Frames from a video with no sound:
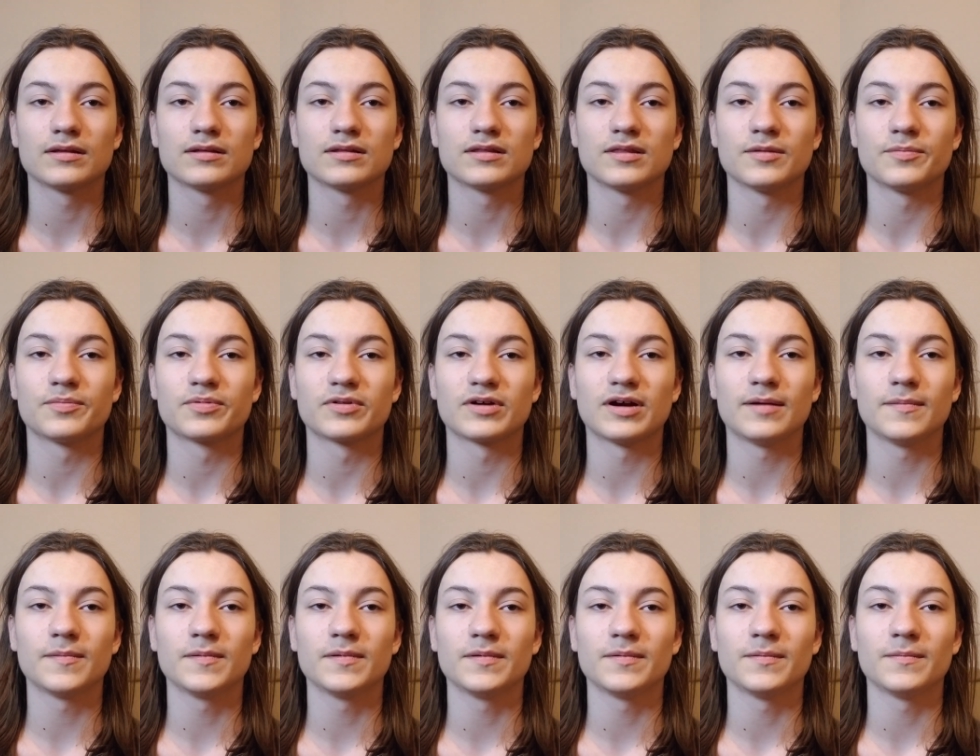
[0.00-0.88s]
the
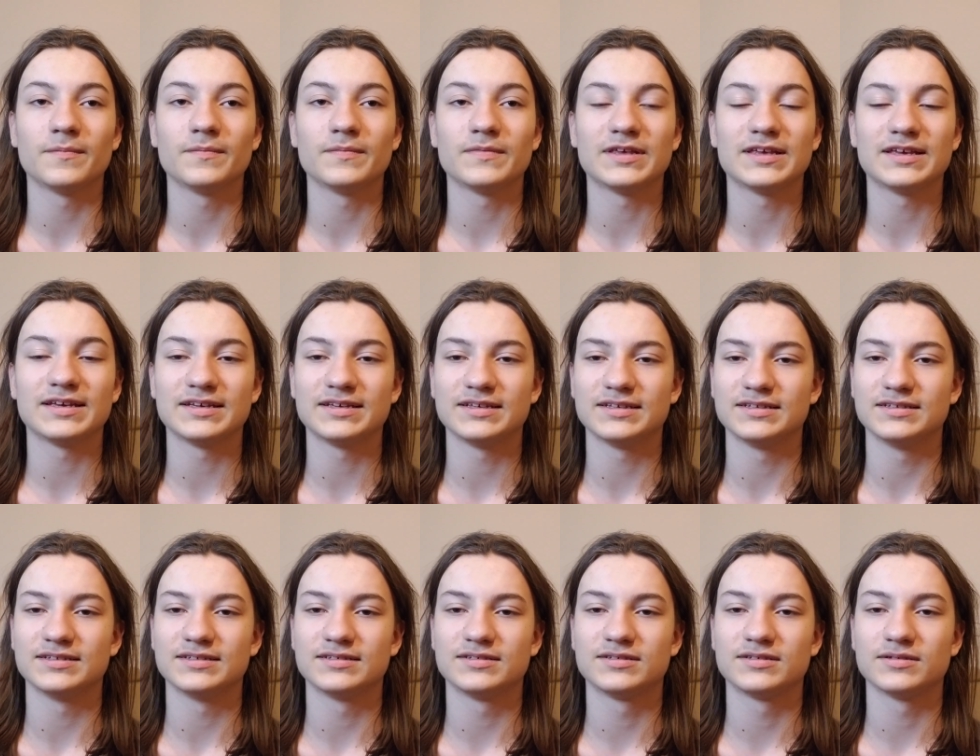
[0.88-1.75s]
problem
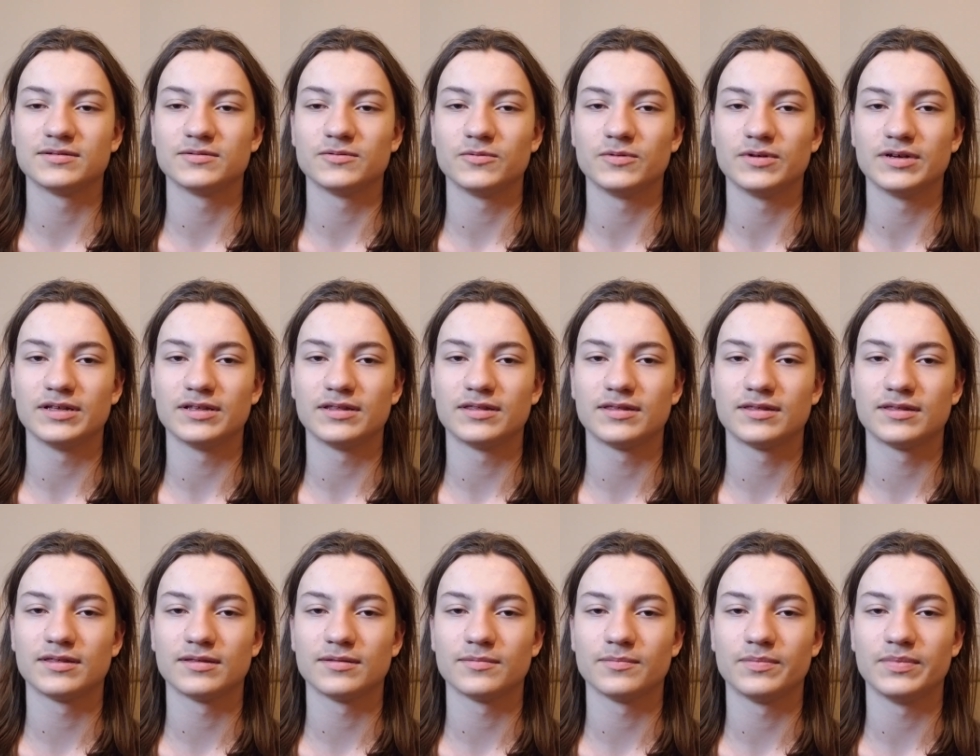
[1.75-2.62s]
is with
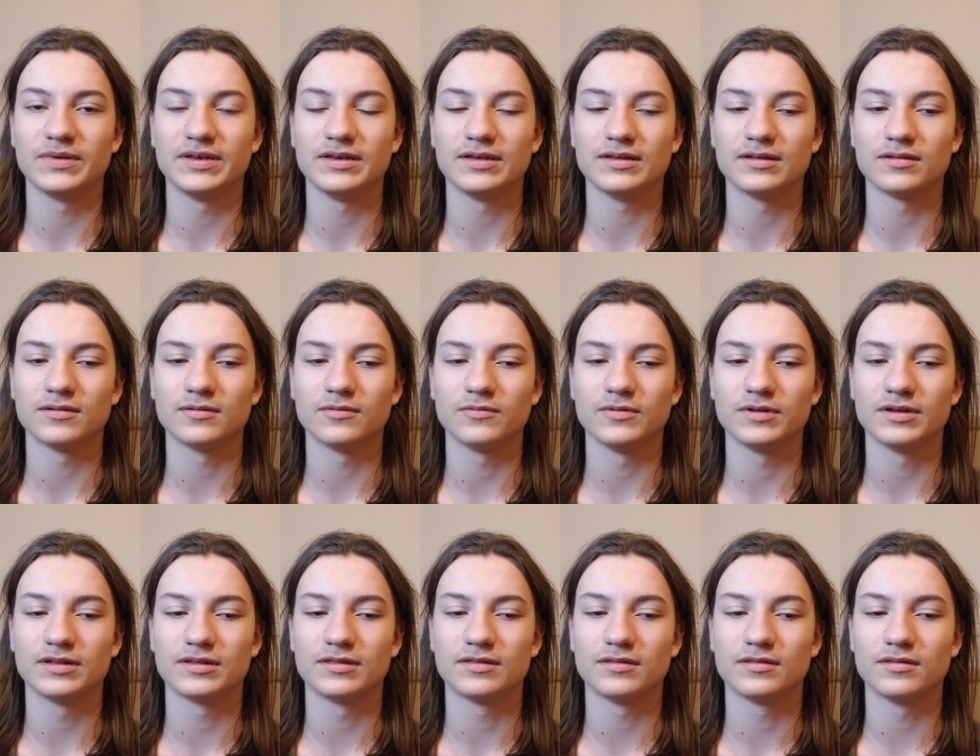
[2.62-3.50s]
being,
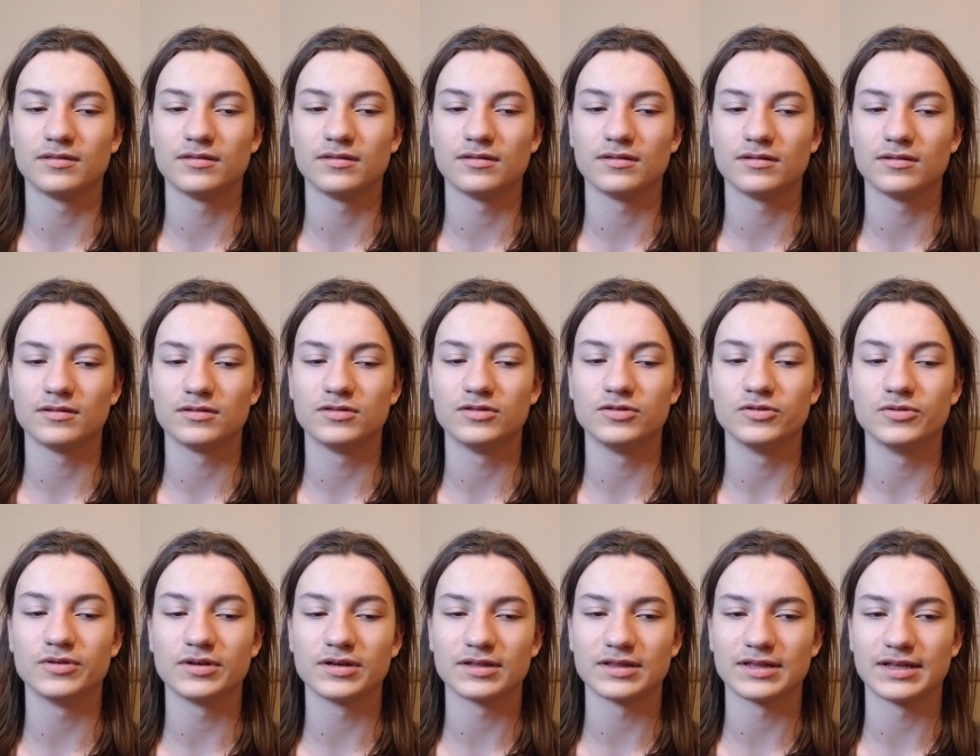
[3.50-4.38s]
with
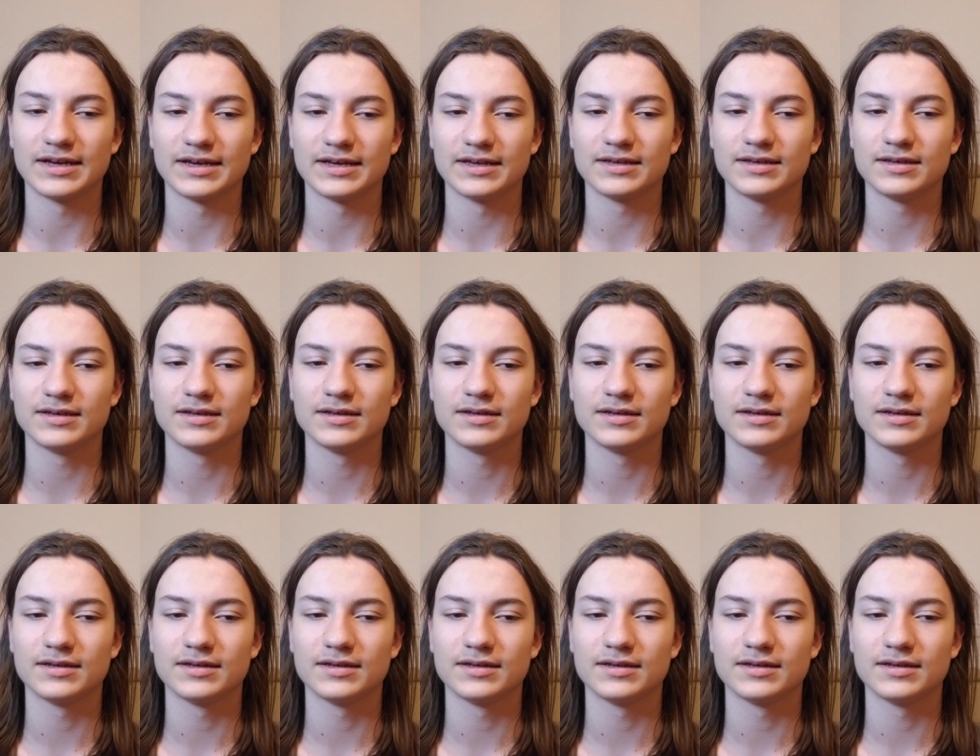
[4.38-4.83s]
doing like,